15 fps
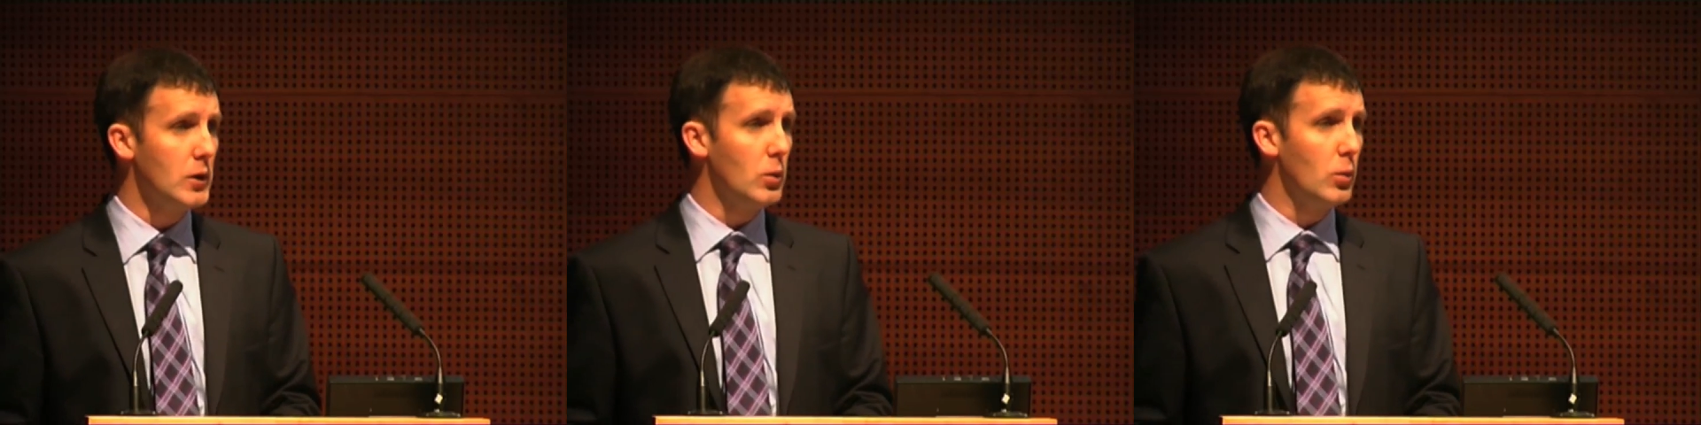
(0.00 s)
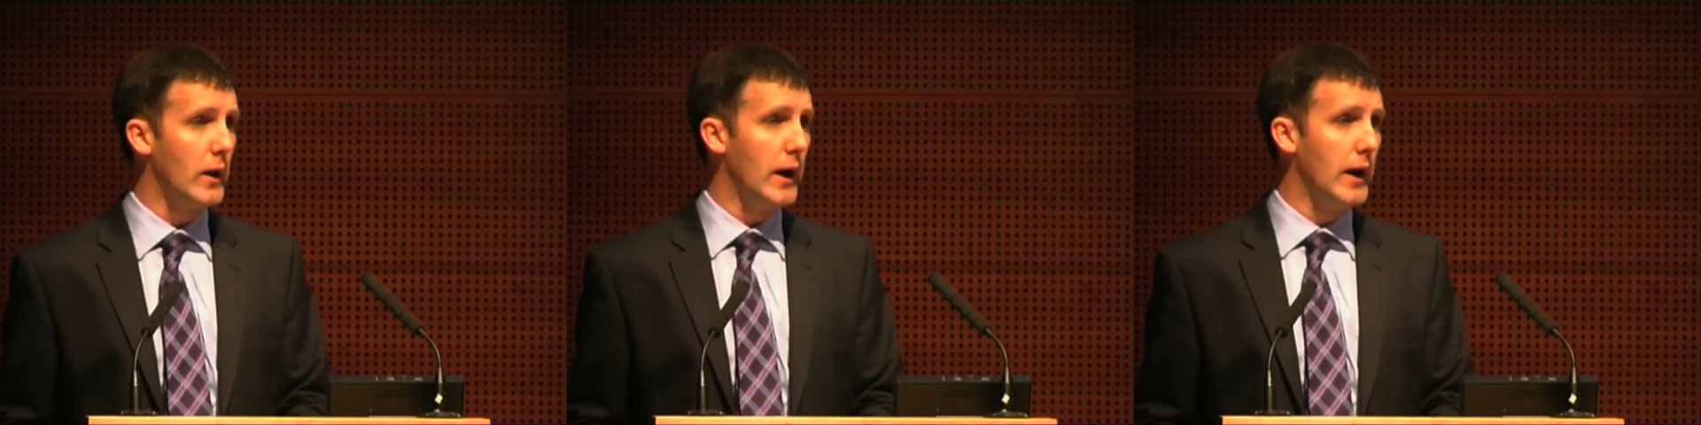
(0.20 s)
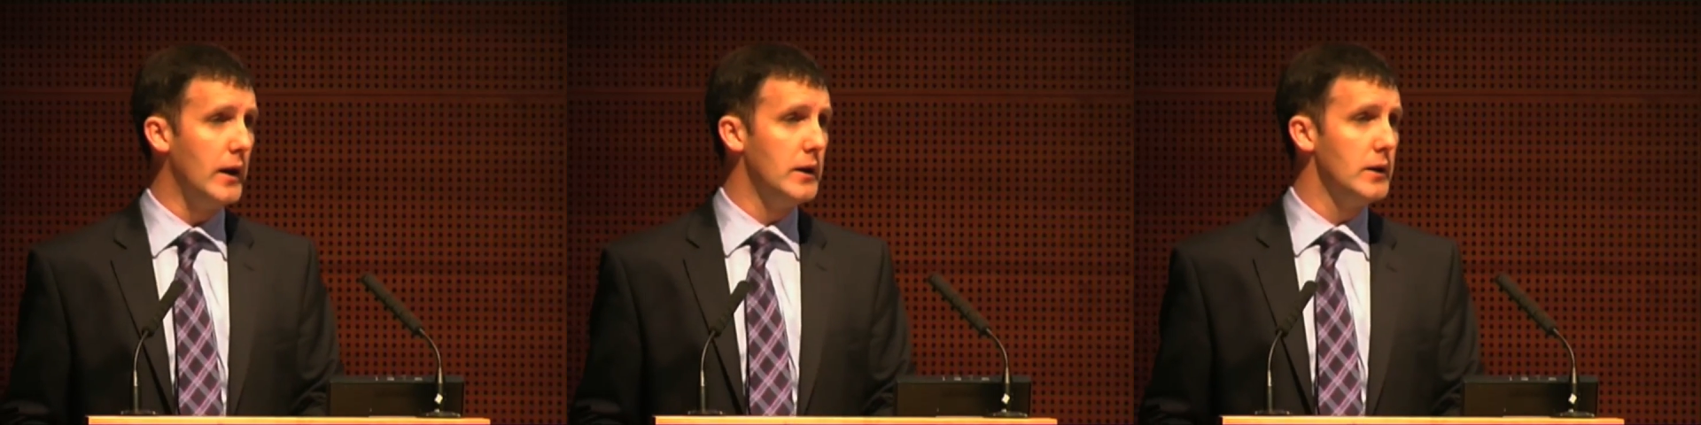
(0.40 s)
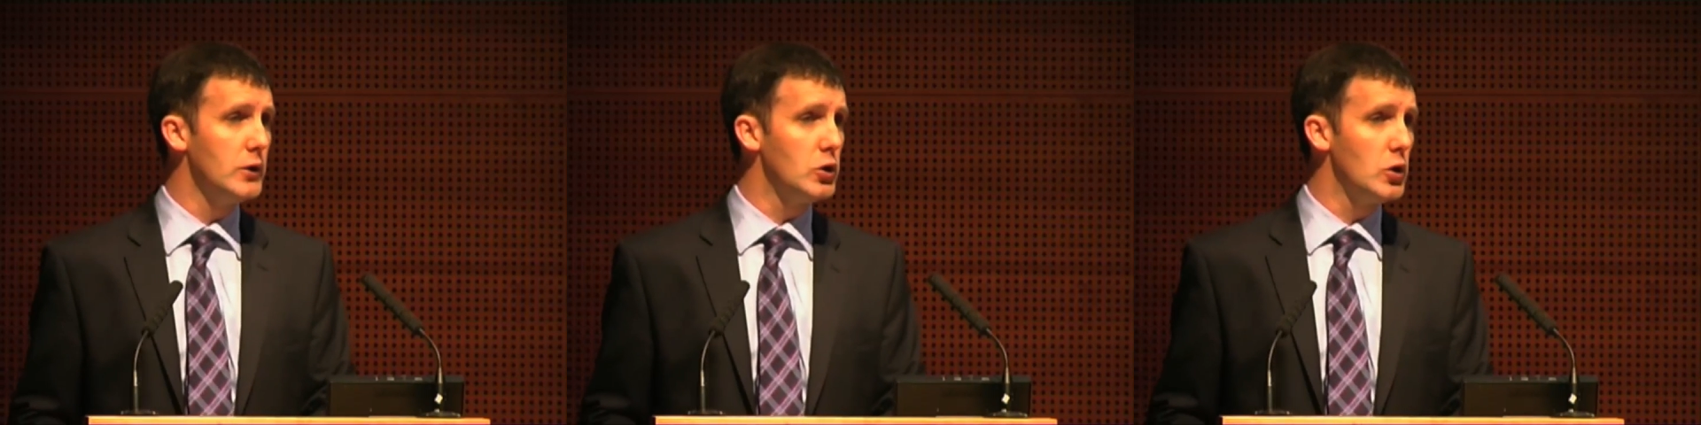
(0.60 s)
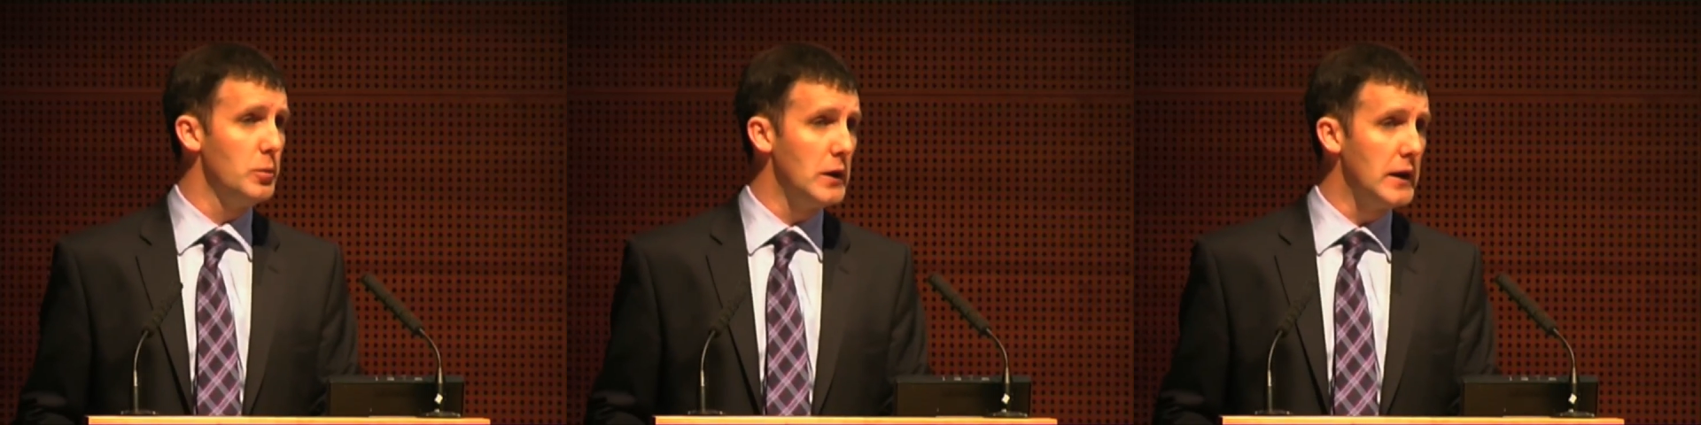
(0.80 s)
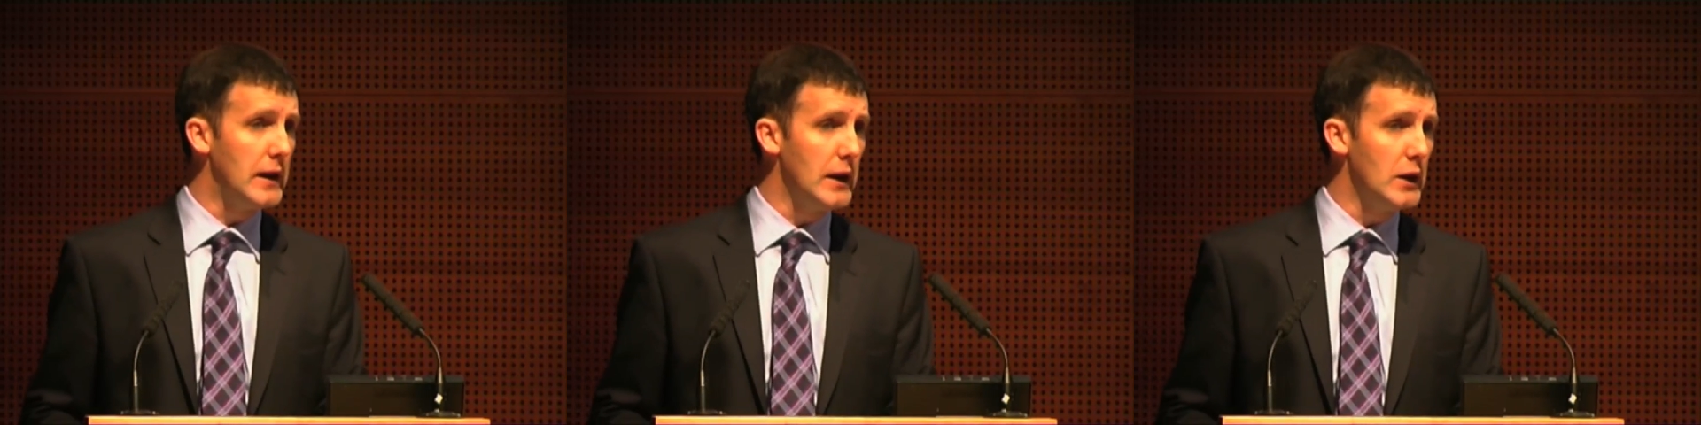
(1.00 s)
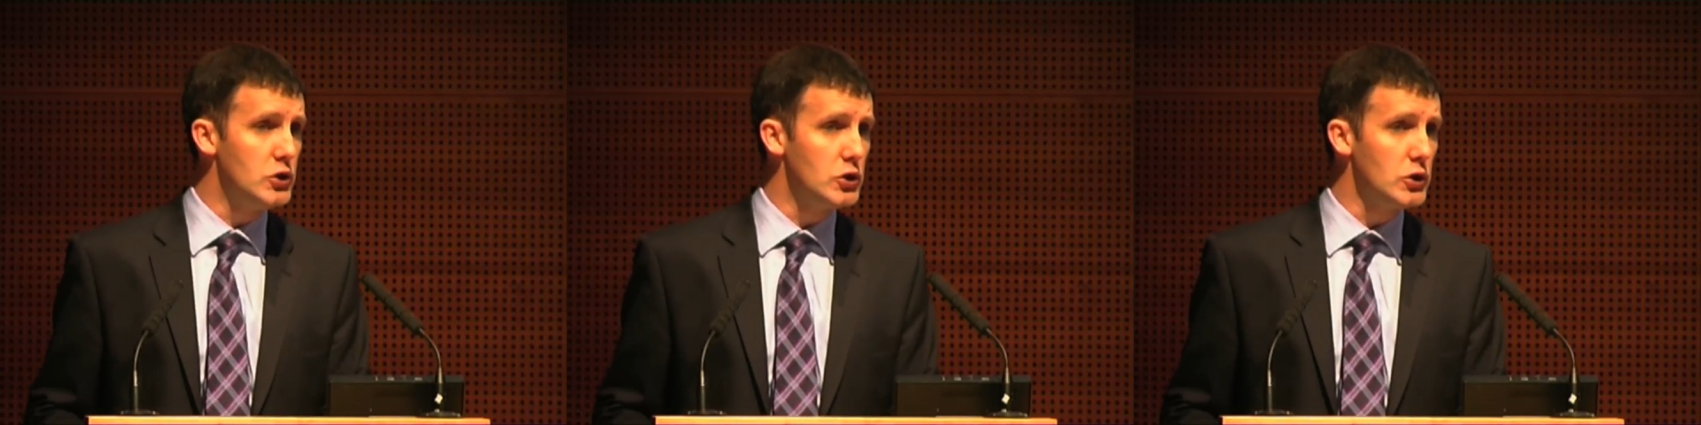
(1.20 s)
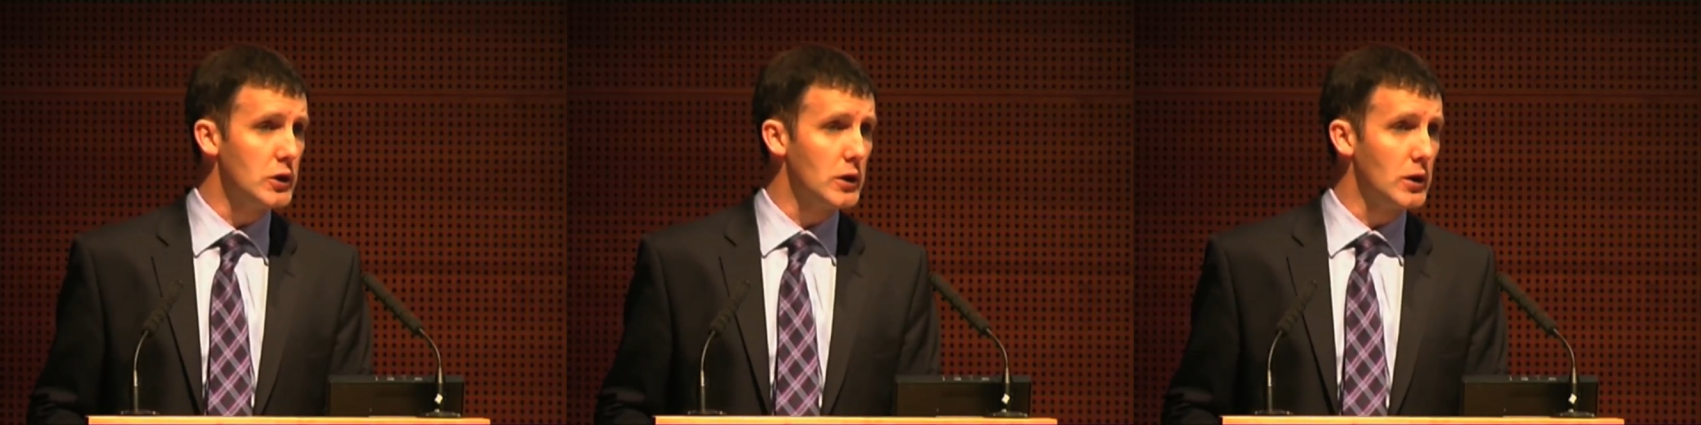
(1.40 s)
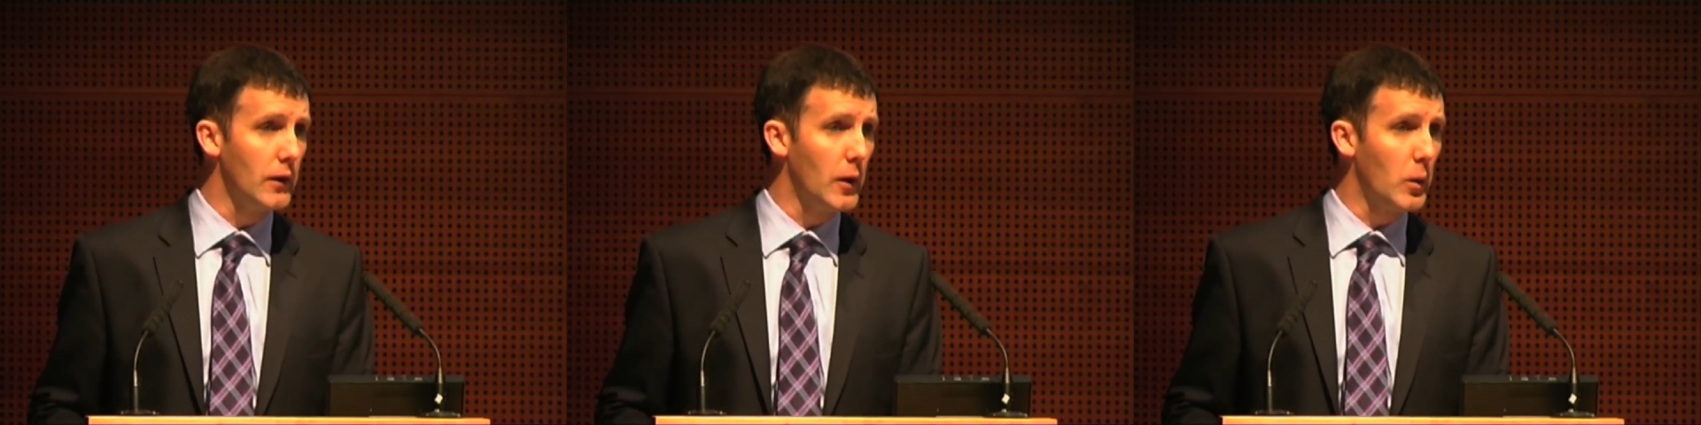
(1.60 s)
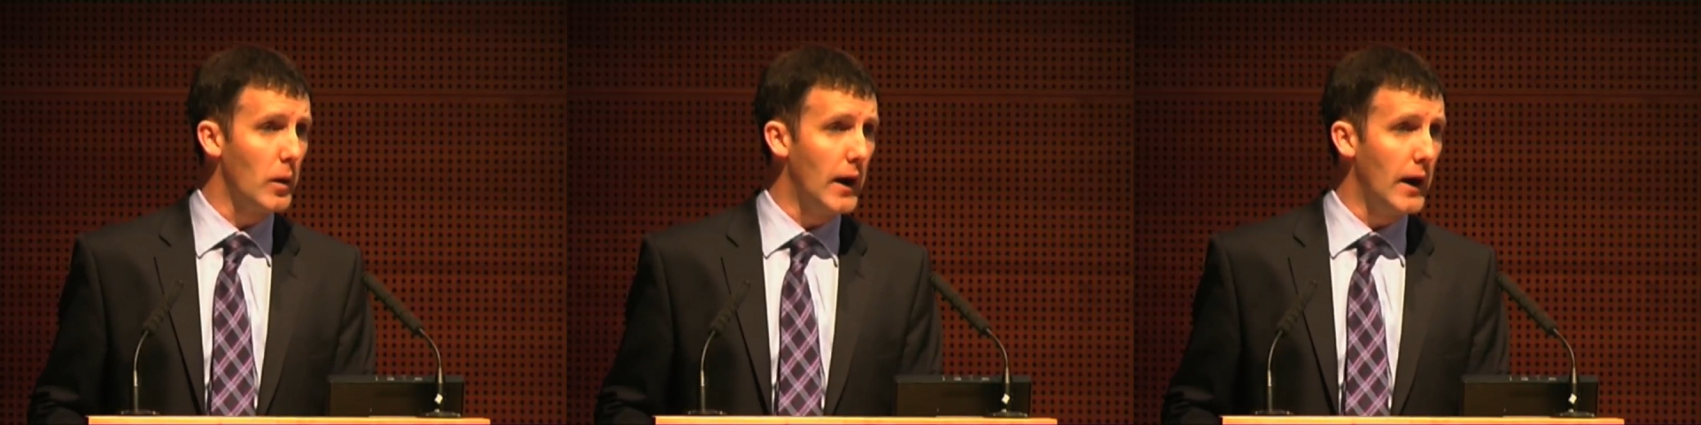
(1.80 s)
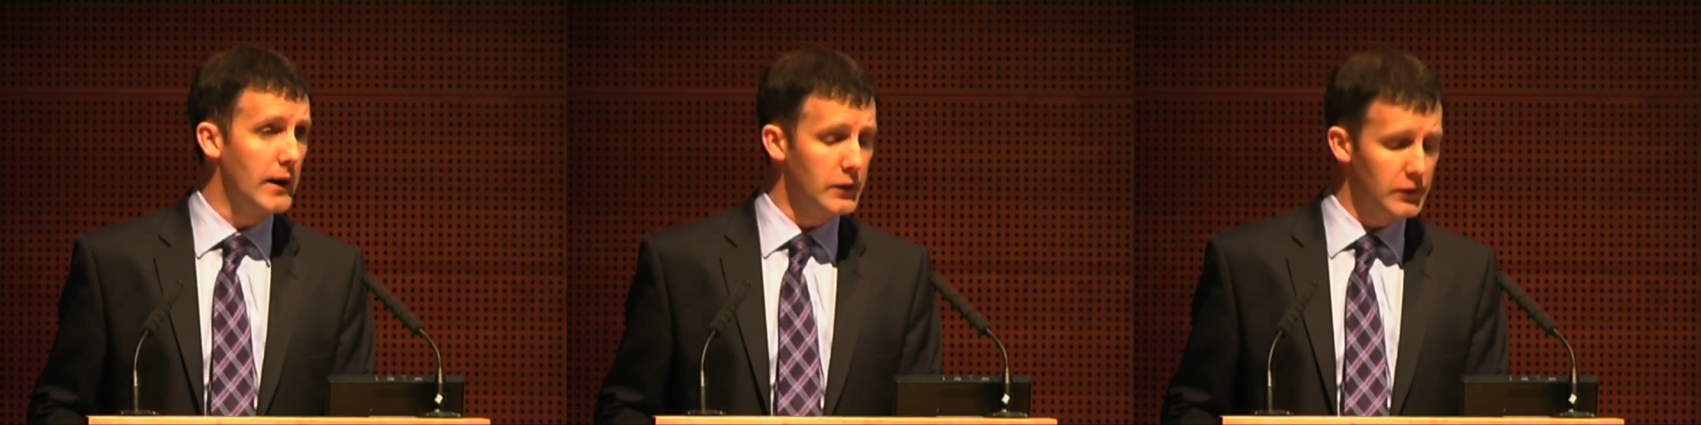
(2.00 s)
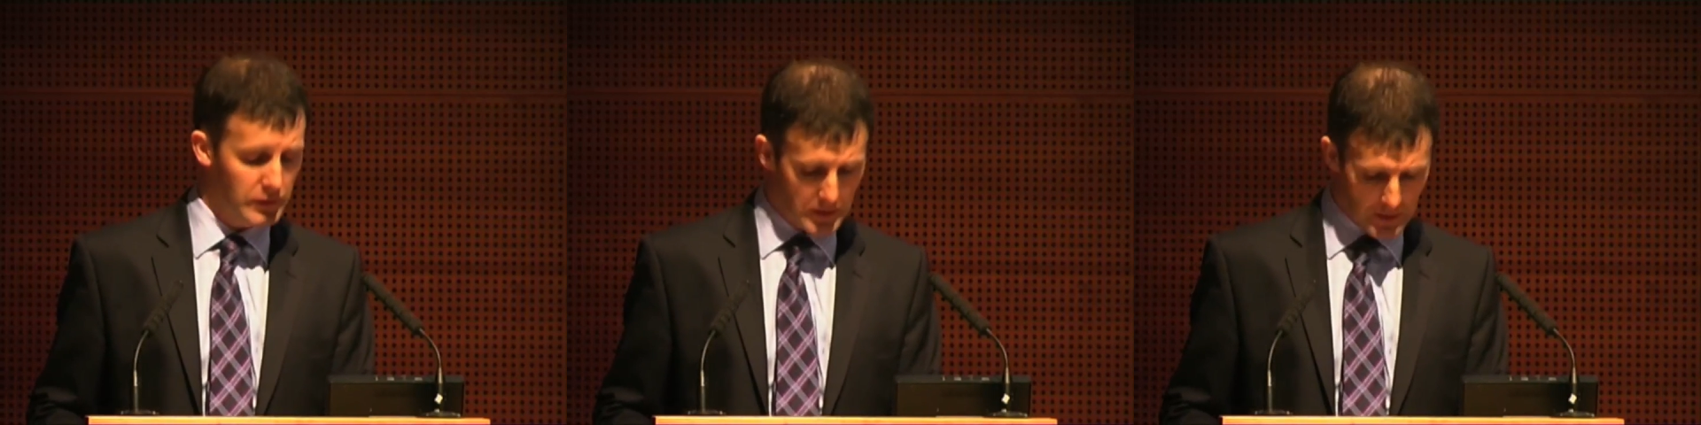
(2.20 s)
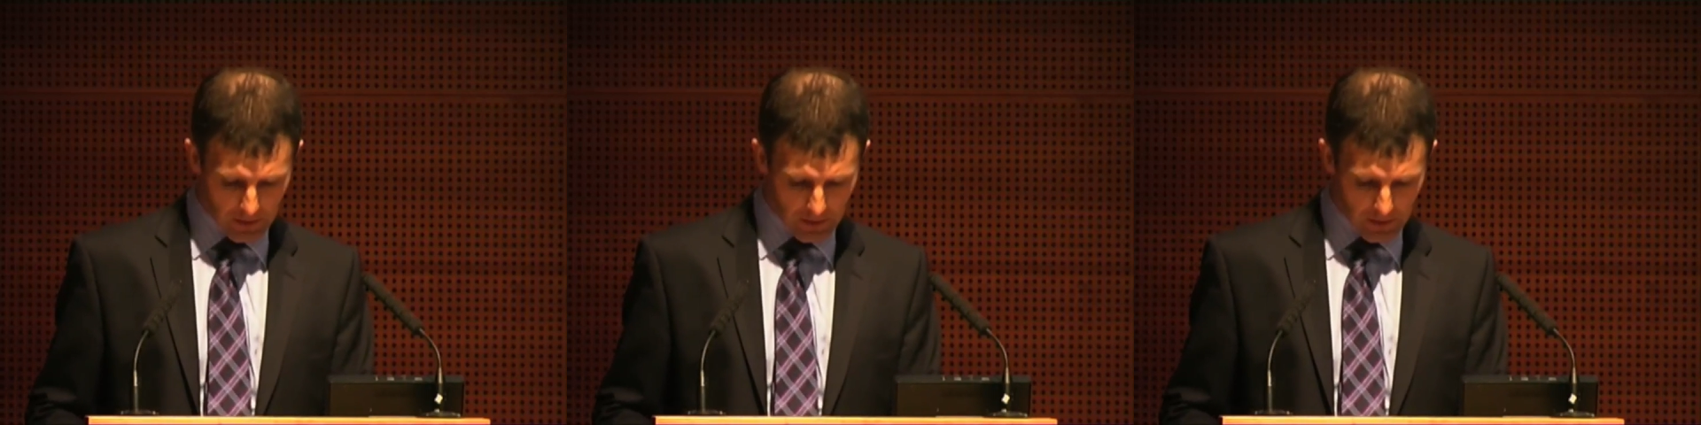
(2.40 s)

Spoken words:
when communication can otherwise